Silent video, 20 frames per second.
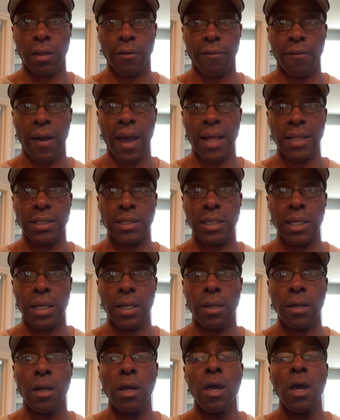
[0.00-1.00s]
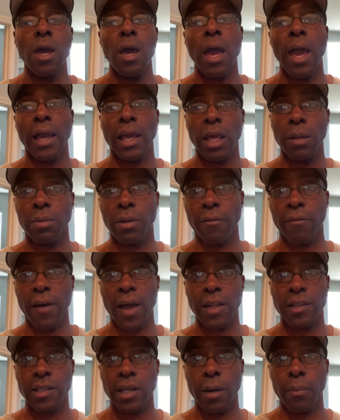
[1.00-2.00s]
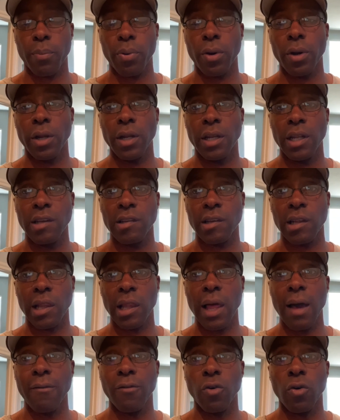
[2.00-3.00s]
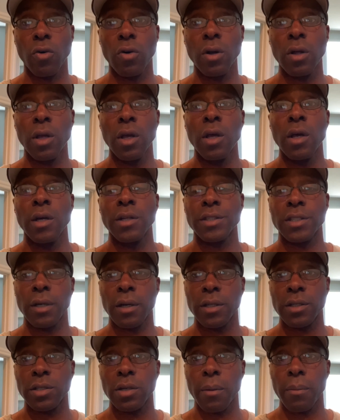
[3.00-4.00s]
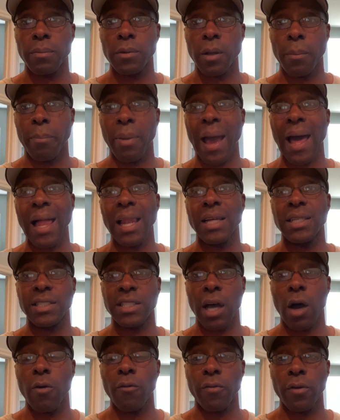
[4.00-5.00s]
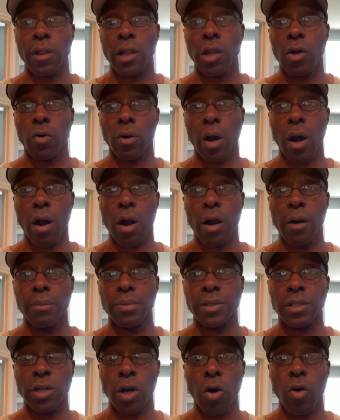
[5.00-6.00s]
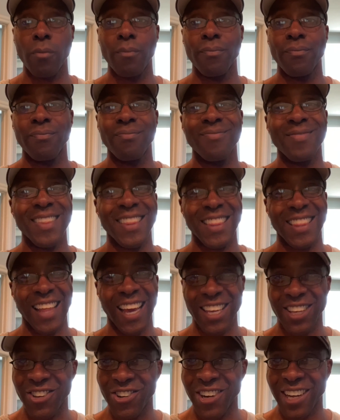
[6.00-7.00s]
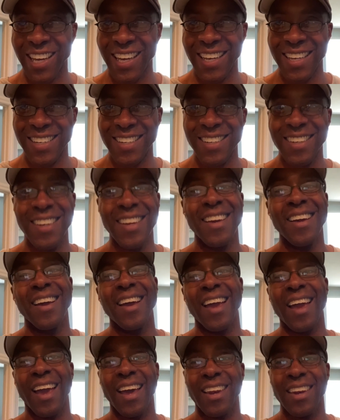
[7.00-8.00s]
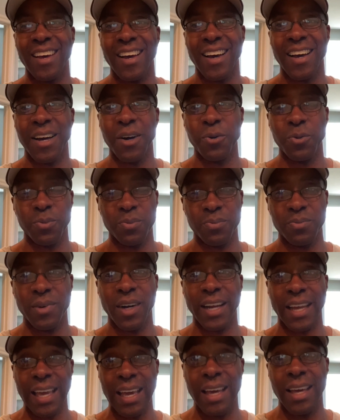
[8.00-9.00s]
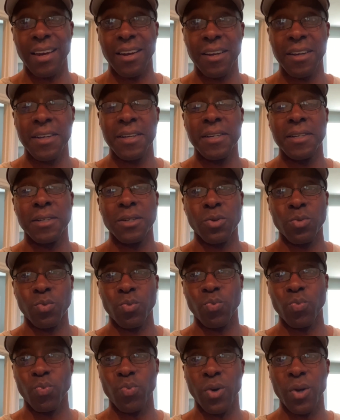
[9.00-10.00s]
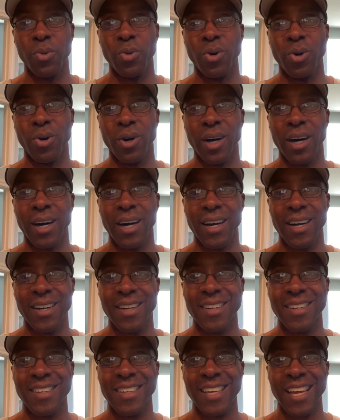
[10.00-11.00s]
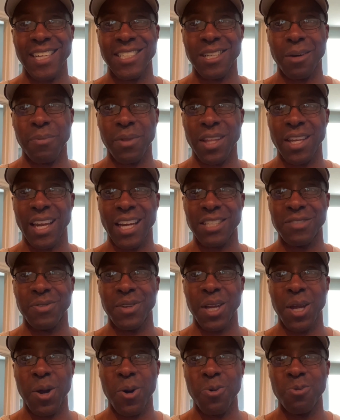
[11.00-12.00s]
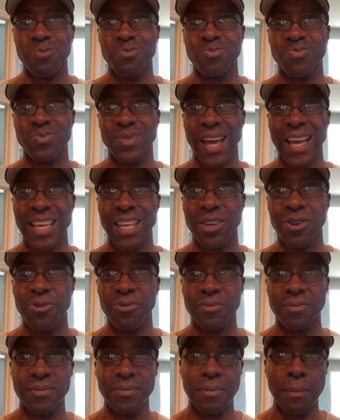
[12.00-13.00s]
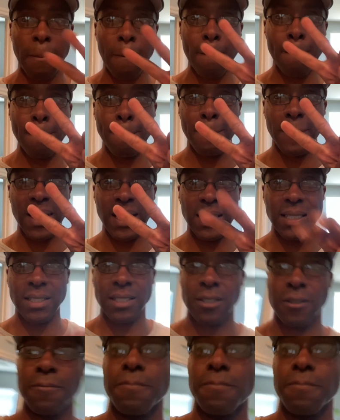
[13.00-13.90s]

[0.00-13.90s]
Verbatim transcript: the fats in and keep the fats at a pretty decent level to, to, to balance out for the low carbs. So thank you again. And uh, again, we will uh, catch up in the next video. Thank you. Peace.